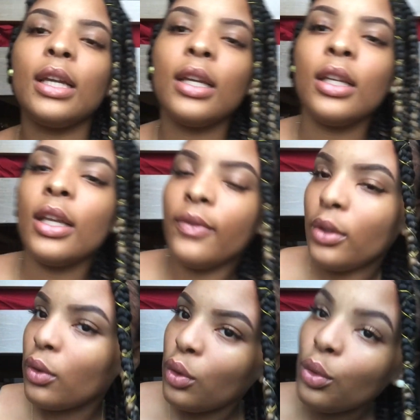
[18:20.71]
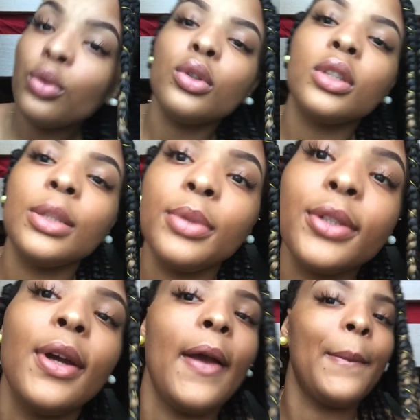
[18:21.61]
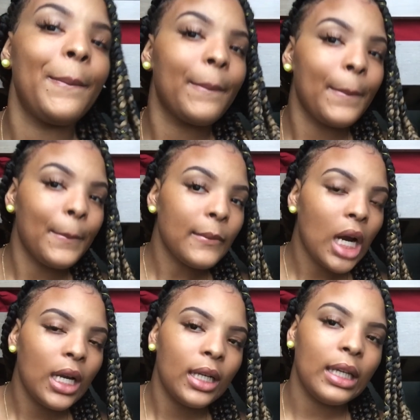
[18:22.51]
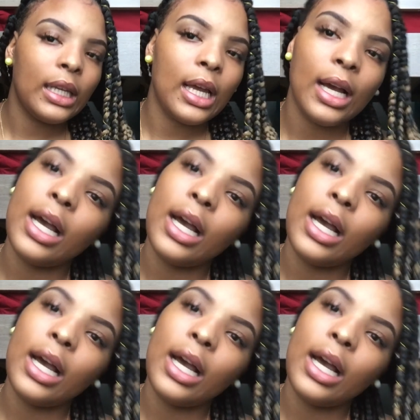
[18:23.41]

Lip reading: and if you're new, subscribe. And yeah,